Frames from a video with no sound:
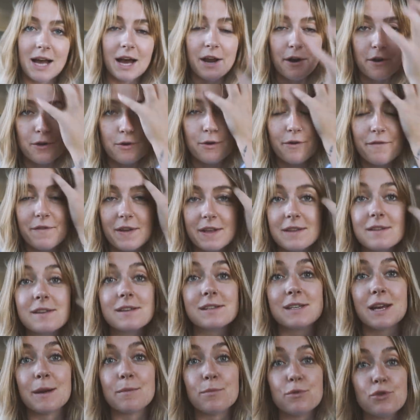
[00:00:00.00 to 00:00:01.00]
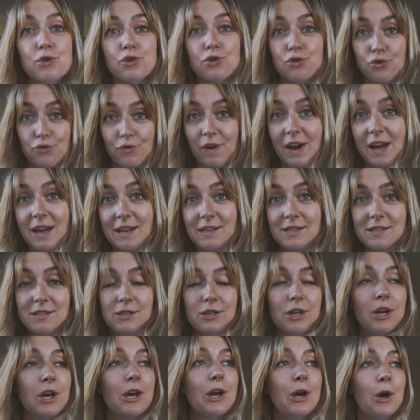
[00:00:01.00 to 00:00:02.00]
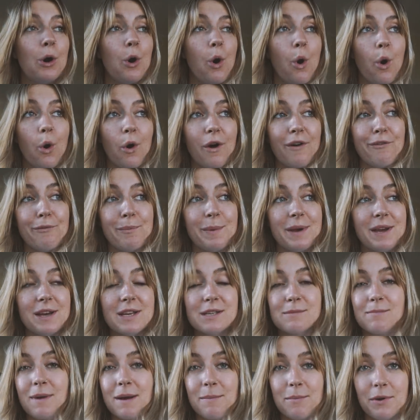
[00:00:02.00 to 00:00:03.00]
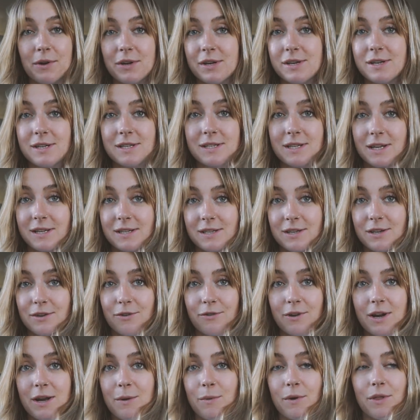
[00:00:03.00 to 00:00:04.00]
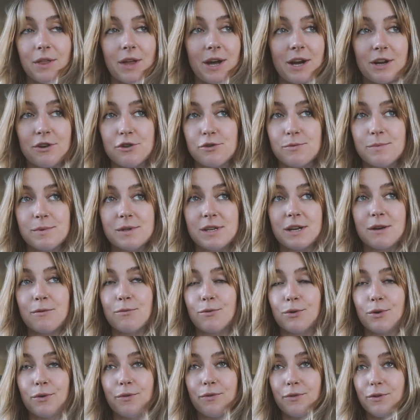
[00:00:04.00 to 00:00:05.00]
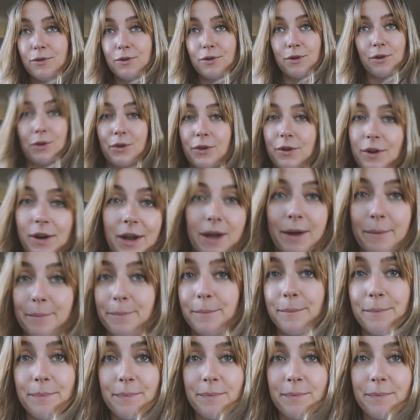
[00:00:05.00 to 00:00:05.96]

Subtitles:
I don't know if that's because I'm stressed or if because my body just doesn't agree with 100% raw foods all the time.